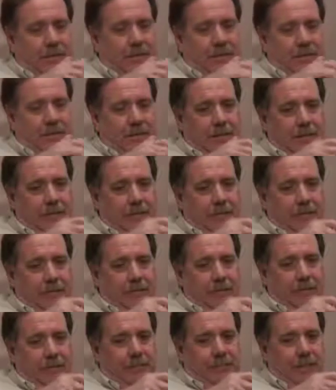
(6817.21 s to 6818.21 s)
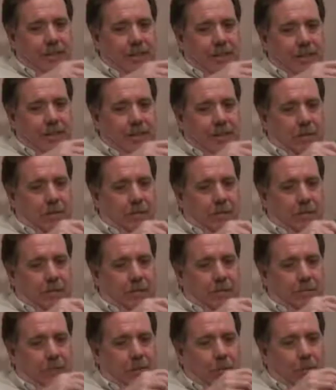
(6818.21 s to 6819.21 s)
Um, I don't know at
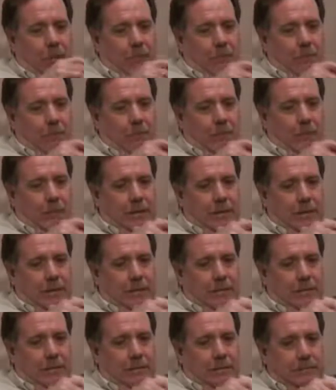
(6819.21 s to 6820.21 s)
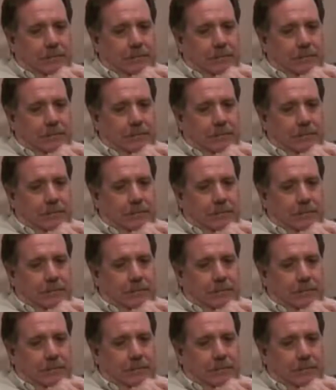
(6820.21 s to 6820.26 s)
what point where.